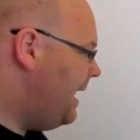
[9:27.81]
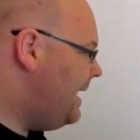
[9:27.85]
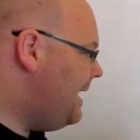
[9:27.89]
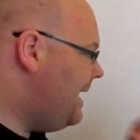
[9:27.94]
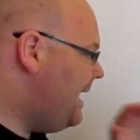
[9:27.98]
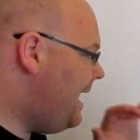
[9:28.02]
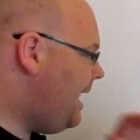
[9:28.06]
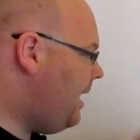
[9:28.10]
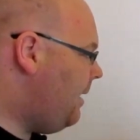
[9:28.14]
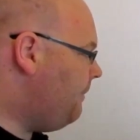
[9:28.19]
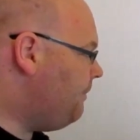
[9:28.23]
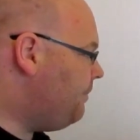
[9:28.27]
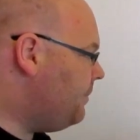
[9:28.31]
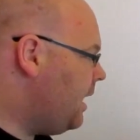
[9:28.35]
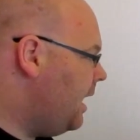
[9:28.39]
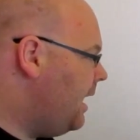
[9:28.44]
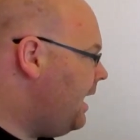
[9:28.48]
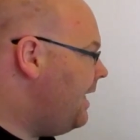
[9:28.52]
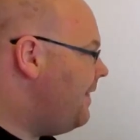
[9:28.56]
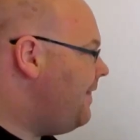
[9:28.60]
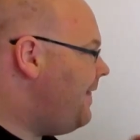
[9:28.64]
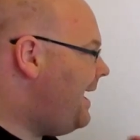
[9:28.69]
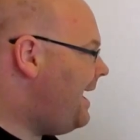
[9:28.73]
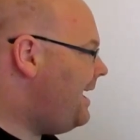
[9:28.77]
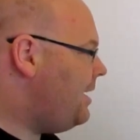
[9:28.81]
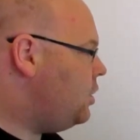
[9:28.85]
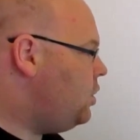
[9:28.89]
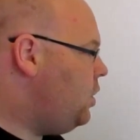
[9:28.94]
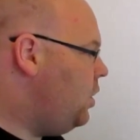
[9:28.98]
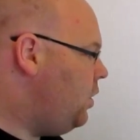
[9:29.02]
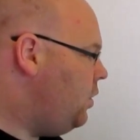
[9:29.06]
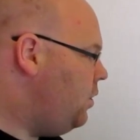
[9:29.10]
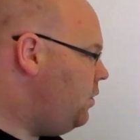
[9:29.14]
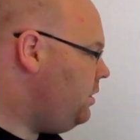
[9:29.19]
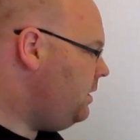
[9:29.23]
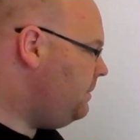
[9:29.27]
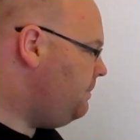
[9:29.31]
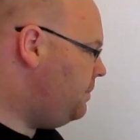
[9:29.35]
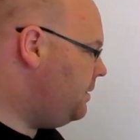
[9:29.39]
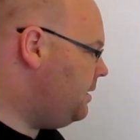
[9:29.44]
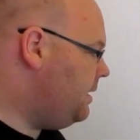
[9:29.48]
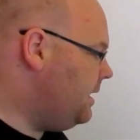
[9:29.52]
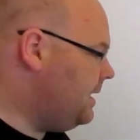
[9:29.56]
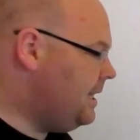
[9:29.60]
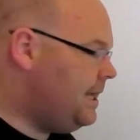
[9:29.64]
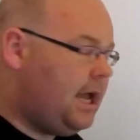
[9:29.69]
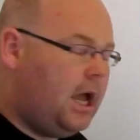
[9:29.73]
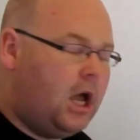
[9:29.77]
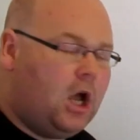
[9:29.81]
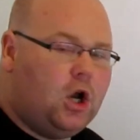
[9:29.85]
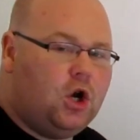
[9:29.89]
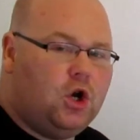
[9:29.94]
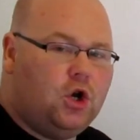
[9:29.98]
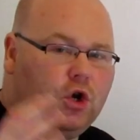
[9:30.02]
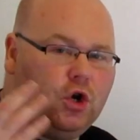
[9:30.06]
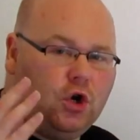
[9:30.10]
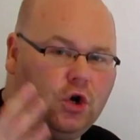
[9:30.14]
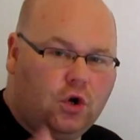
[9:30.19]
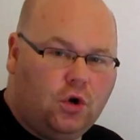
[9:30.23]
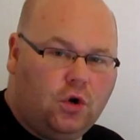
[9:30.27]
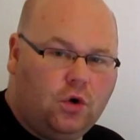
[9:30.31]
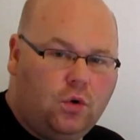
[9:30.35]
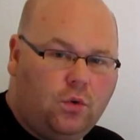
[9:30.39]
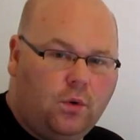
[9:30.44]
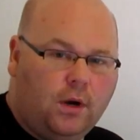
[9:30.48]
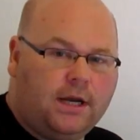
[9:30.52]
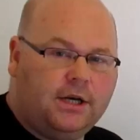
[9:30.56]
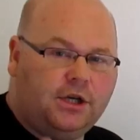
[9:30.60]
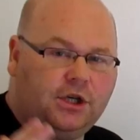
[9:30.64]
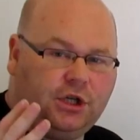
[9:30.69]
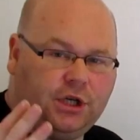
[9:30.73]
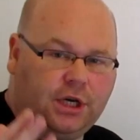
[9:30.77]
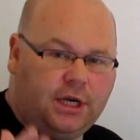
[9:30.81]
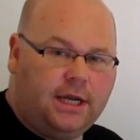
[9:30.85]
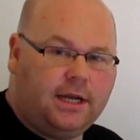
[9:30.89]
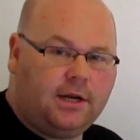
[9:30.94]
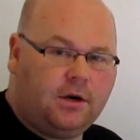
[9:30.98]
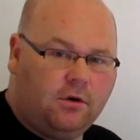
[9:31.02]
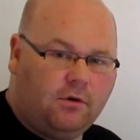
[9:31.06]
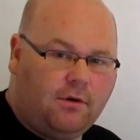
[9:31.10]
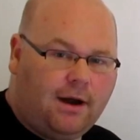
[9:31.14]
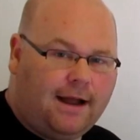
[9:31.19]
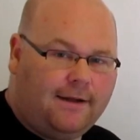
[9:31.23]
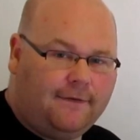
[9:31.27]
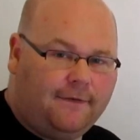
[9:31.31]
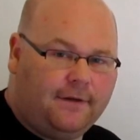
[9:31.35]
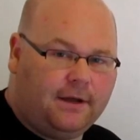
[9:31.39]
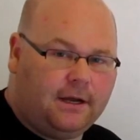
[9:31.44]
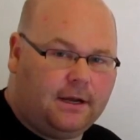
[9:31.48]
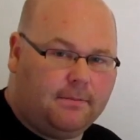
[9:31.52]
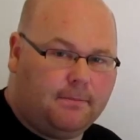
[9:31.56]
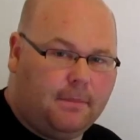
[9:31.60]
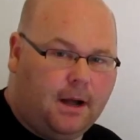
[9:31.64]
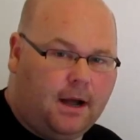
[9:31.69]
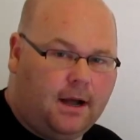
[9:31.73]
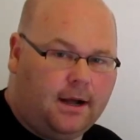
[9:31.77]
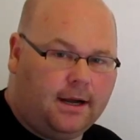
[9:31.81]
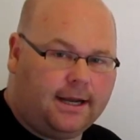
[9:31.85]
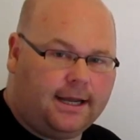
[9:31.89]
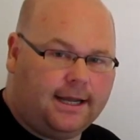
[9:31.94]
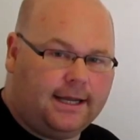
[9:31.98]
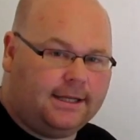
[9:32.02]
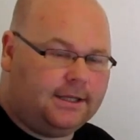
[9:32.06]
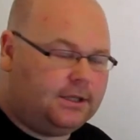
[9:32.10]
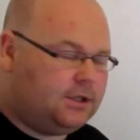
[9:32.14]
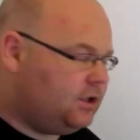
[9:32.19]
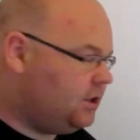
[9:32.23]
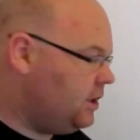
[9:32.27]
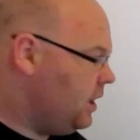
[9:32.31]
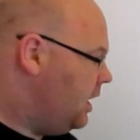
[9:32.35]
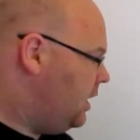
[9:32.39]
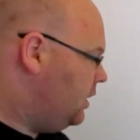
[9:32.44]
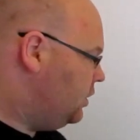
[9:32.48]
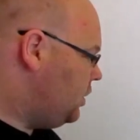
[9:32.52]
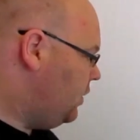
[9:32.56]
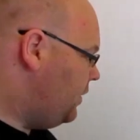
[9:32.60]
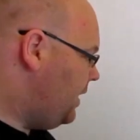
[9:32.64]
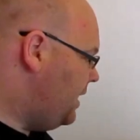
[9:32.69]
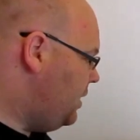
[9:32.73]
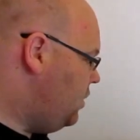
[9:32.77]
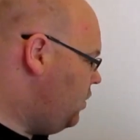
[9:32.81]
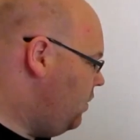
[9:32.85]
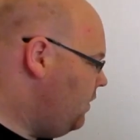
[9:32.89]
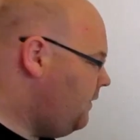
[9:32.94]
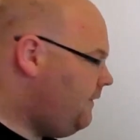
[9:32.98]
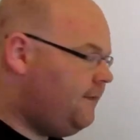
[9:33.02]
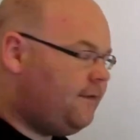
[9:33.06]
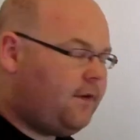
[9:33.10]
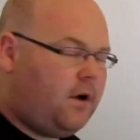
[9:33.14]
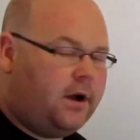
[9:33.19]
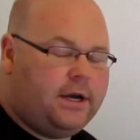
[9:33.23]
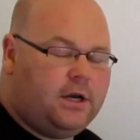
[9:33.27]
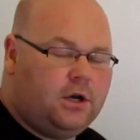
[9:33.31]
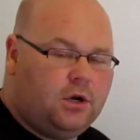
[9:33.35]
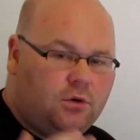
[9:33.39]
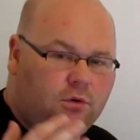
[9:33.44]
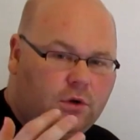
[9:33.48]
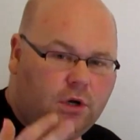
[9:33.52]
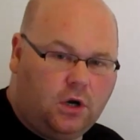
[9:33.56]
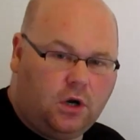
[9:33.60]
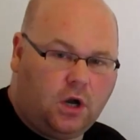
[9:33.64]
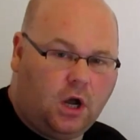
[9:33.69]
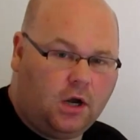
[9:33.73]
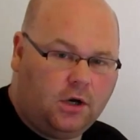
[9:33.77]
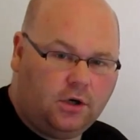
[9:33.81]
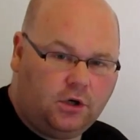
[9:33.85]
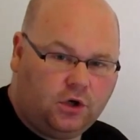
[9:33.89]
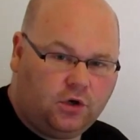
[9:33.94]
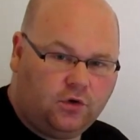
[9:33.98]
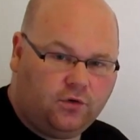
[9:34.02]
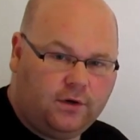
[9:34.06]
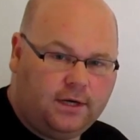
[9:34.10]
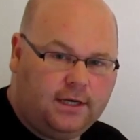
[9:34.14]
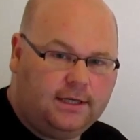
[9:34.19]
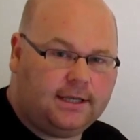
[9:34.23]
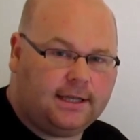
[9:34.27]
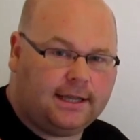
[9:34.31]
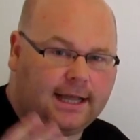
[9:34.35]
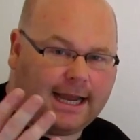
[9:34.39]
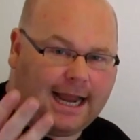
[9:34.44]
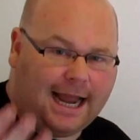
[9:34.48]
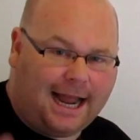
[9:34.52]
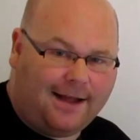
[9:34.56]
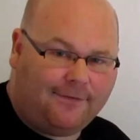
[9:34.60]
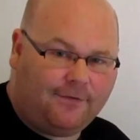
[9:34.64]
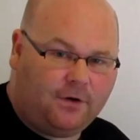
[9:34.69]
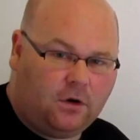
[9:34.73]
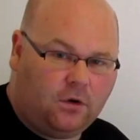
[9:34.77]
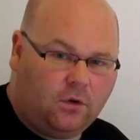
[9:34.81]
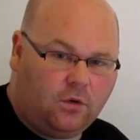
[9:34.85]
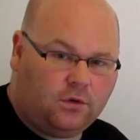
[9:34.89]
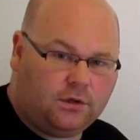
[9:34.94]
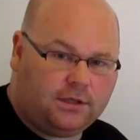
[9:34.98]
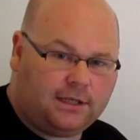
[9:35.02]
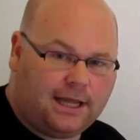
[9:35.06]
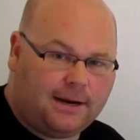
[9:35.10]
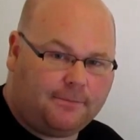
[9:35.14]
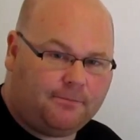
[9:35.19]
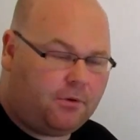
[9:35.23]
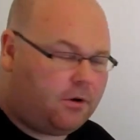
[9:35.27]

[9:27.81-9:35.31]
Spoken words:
Now, that could be new geographic markets. So they could find new countries that they haven't launched their